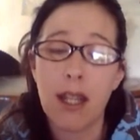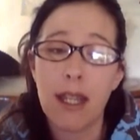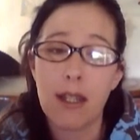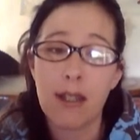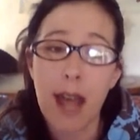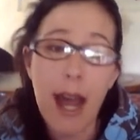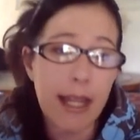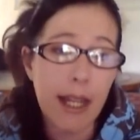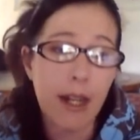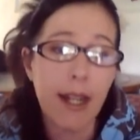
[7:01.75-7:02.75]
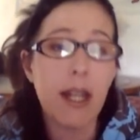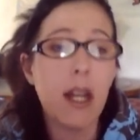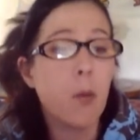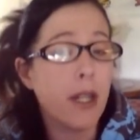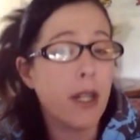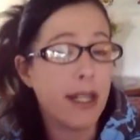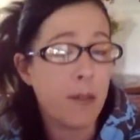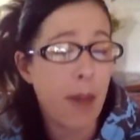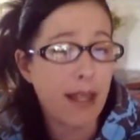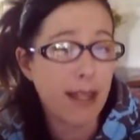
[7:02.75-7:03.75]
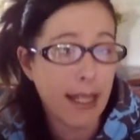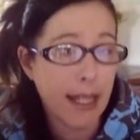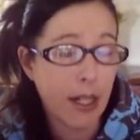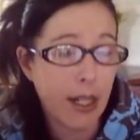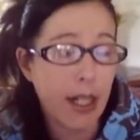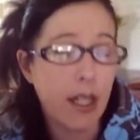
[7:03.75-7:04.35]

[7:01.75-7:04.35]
his hide area and one in his basking area.